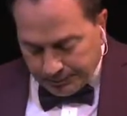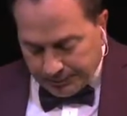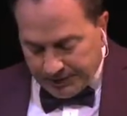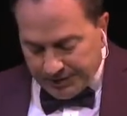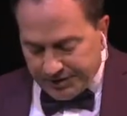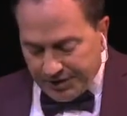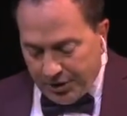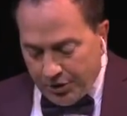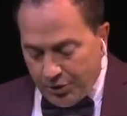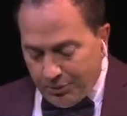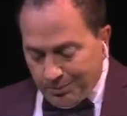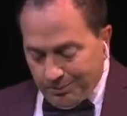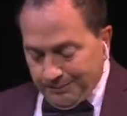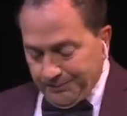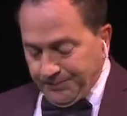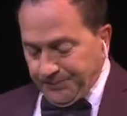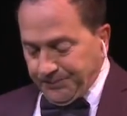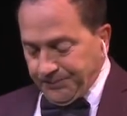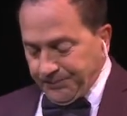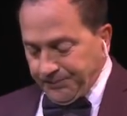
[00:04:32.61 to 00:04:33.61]
So
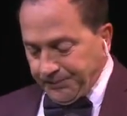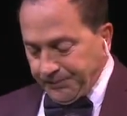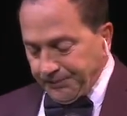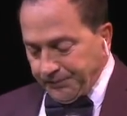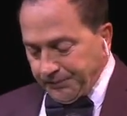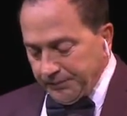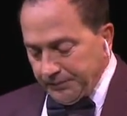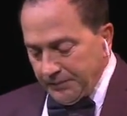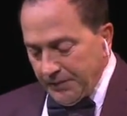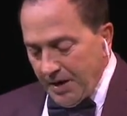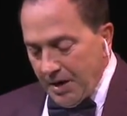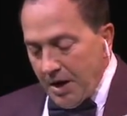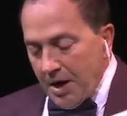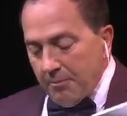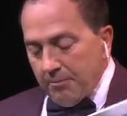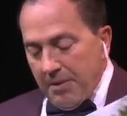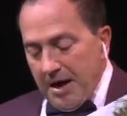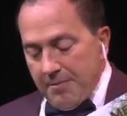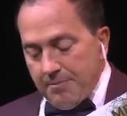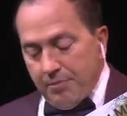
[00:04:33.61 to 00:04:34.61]

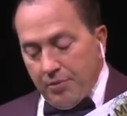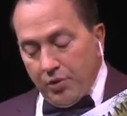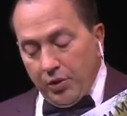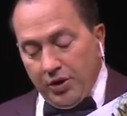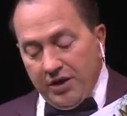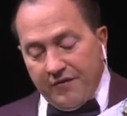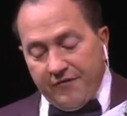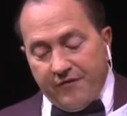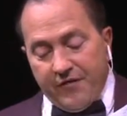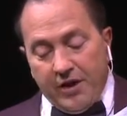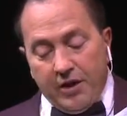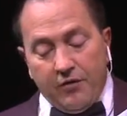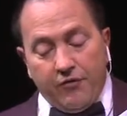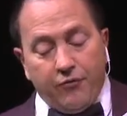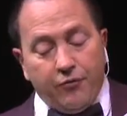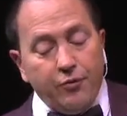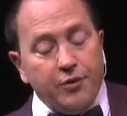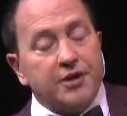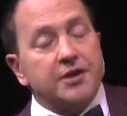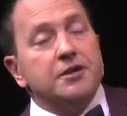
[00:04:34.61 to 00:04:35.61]
my bully felt
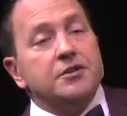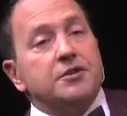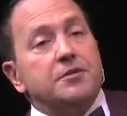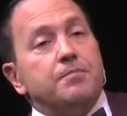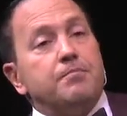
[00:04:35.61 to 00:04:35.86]
free to